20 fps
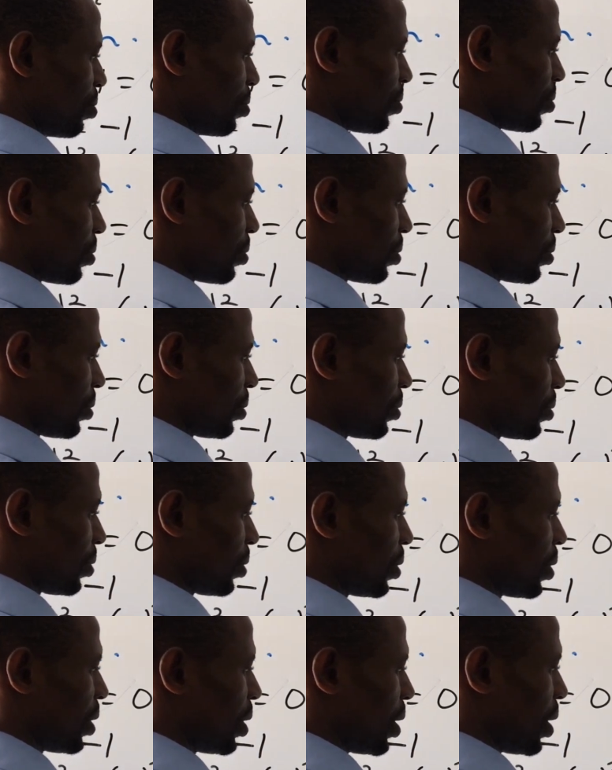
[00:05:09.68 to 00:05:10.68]
2?
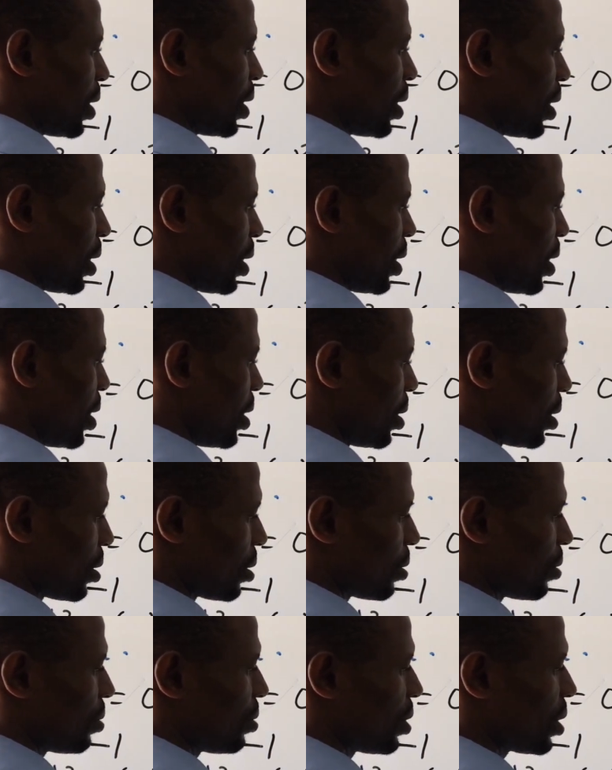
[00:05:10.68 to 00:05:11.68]
Case
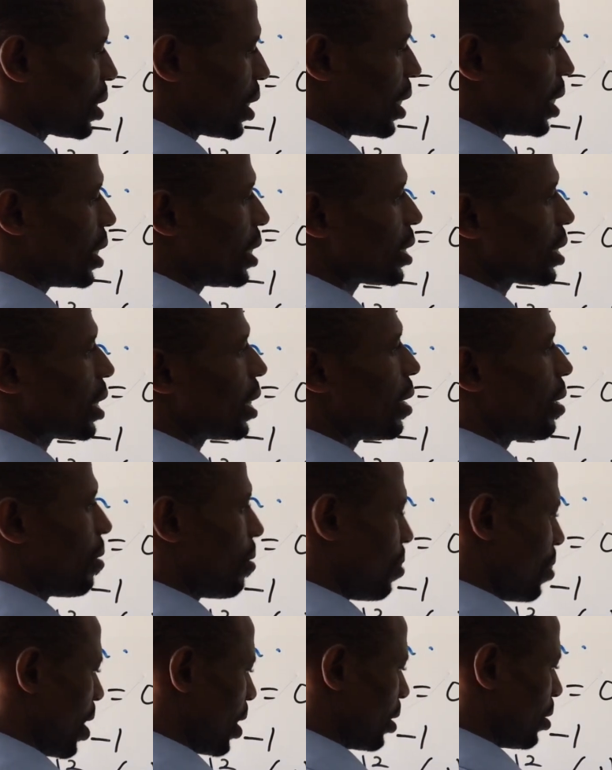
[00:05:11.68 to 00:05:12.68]
2 says
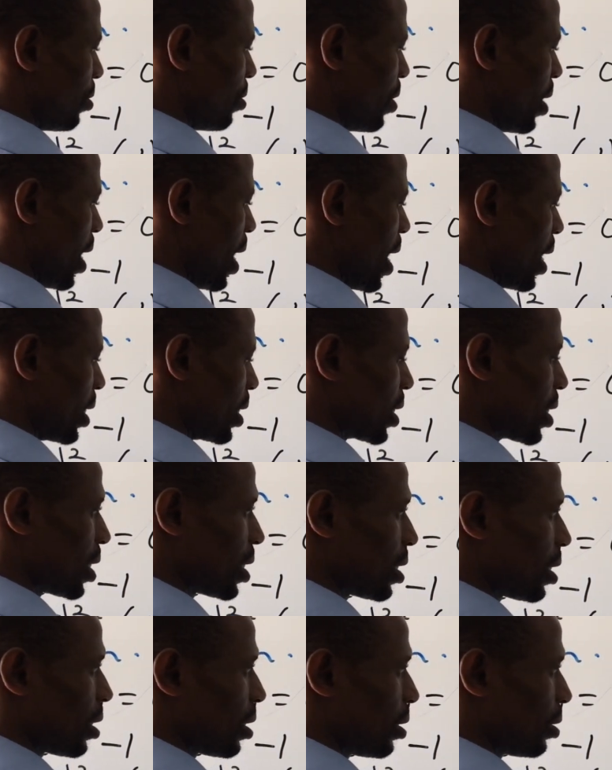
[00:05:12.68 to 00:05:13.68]
that your
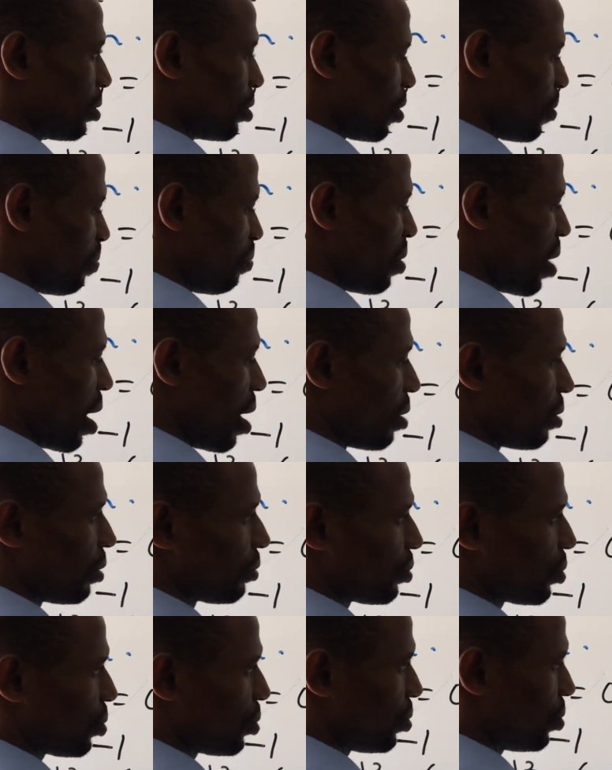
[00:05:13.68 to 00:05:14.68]
x to the power
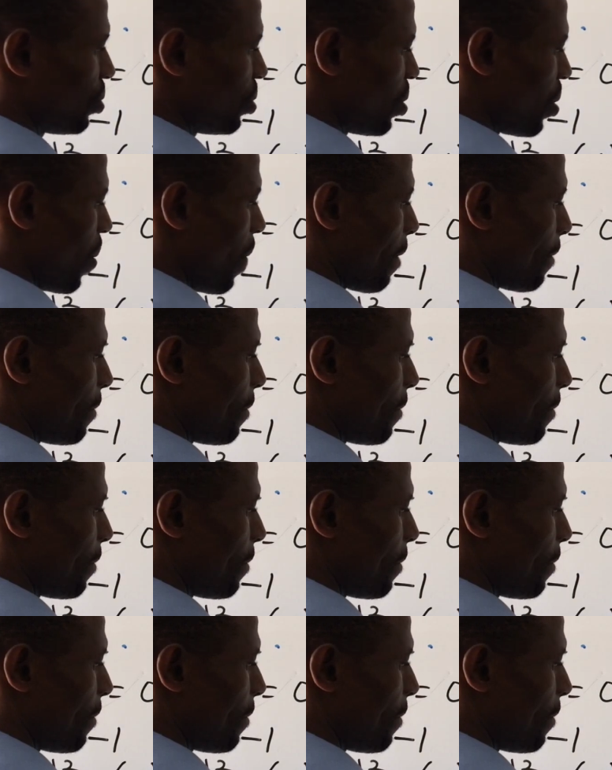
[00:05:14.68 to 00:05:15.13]
of 2